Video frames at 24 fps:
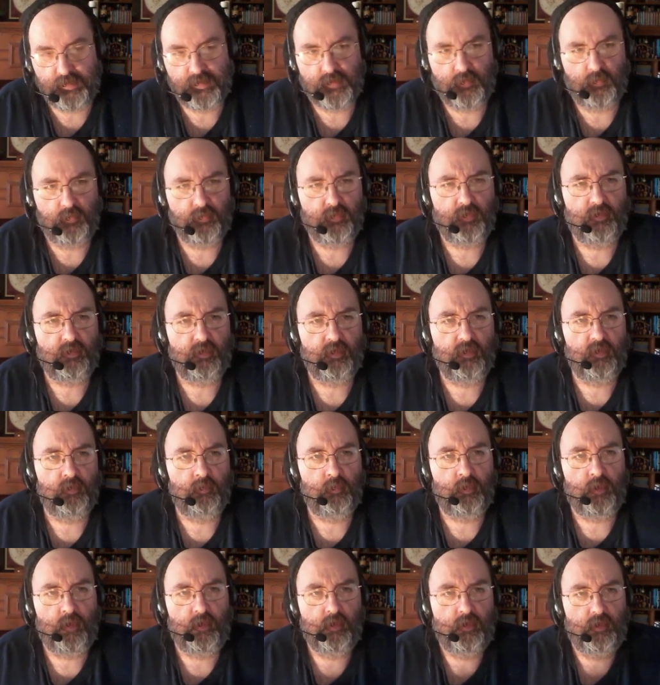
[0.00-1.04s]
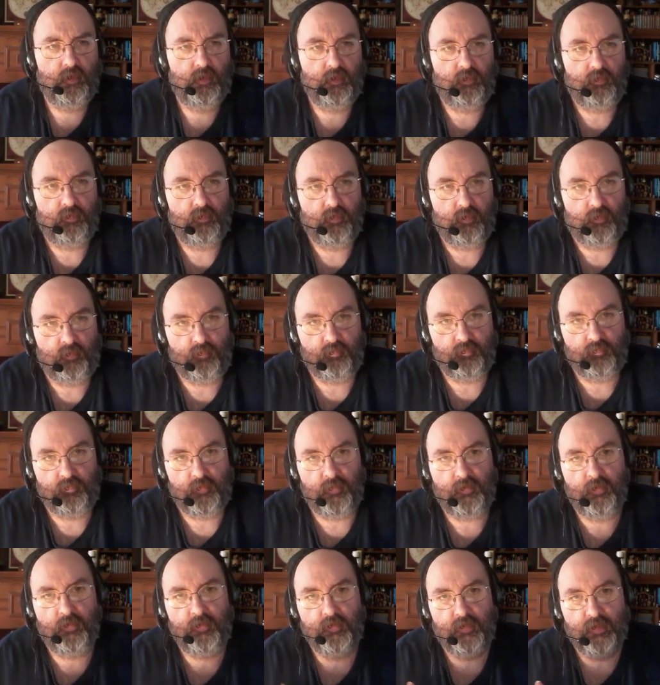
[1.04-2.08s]
So we're talking about a, a
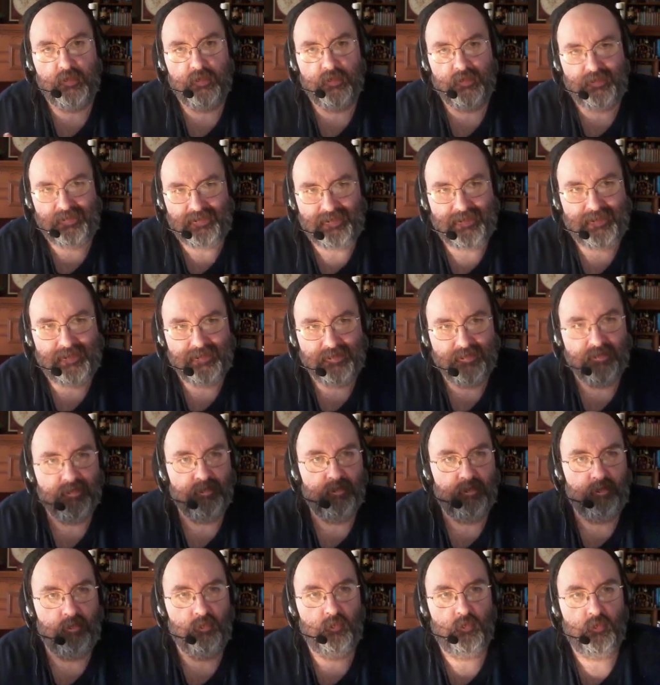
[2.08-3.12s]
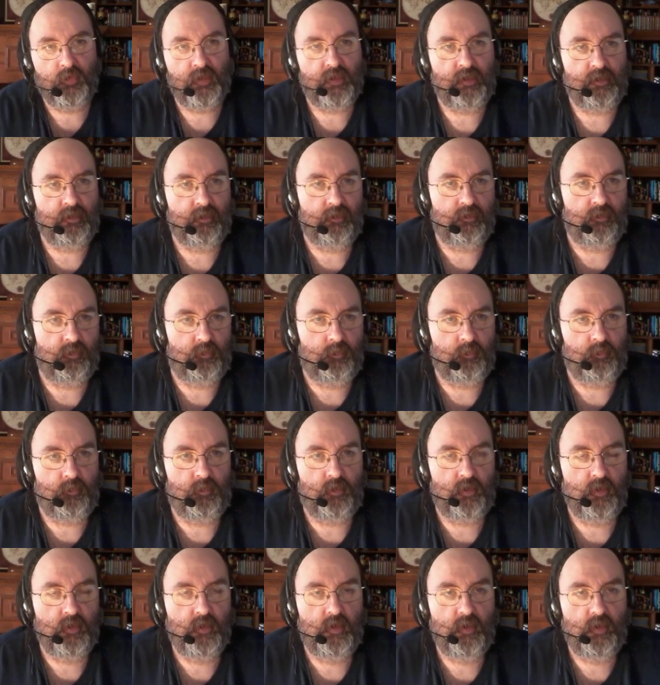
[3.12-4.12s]
very late New Kingdom